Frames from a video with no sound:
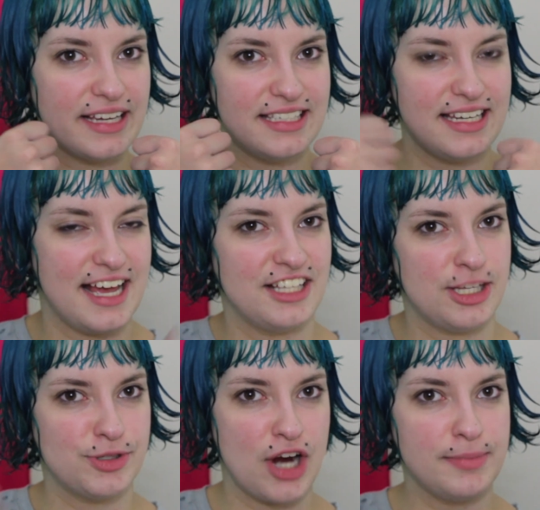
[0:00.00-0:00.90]
liked it and
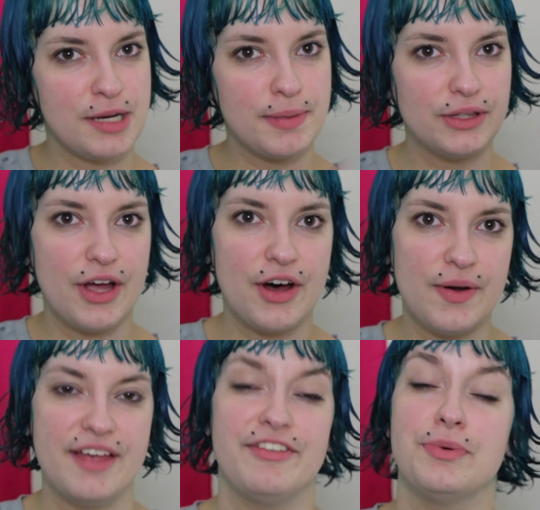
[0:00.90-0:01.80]
subscribe down
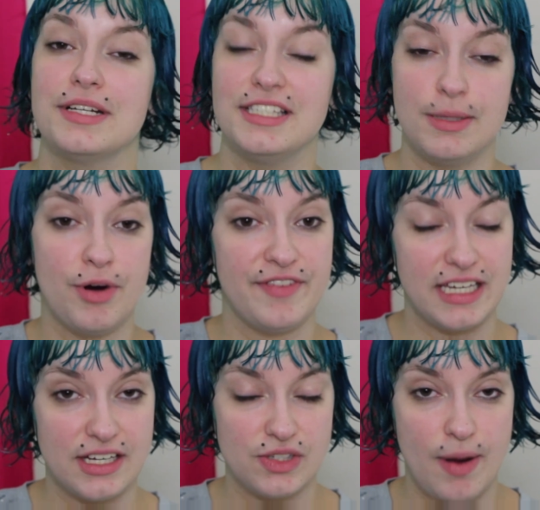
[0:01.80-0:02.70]
below if you want to see more
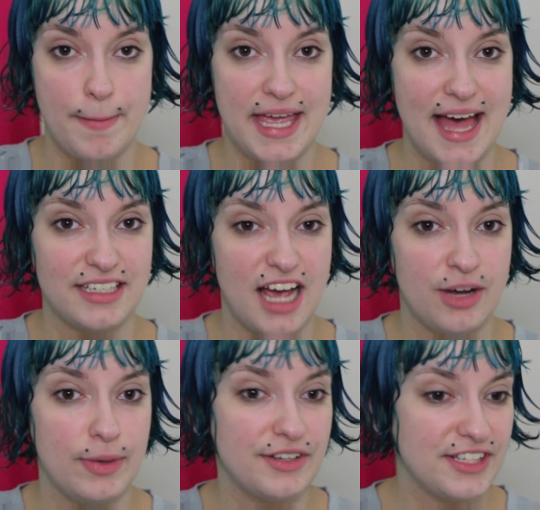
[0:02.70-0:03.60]
videos from me and
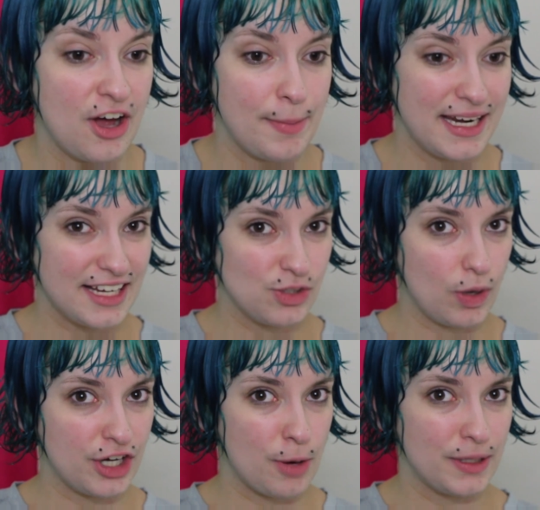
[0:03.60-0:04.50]
I will see you on my next
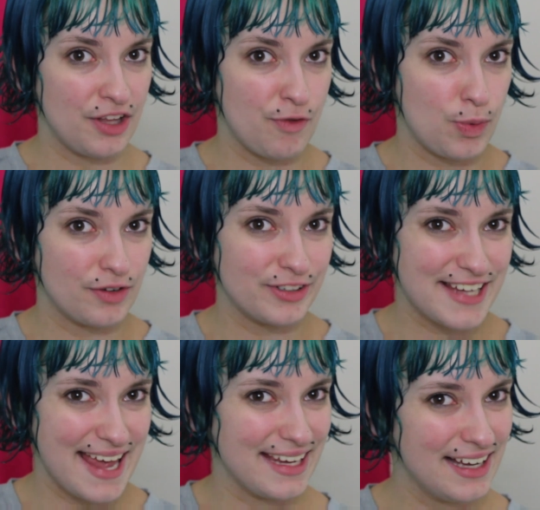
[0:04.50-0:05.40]
one. Hope you'll have a wonderful
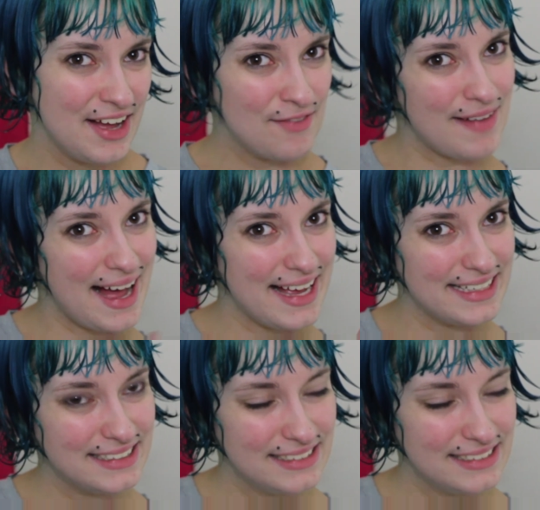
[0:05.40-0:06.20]
day. Bye!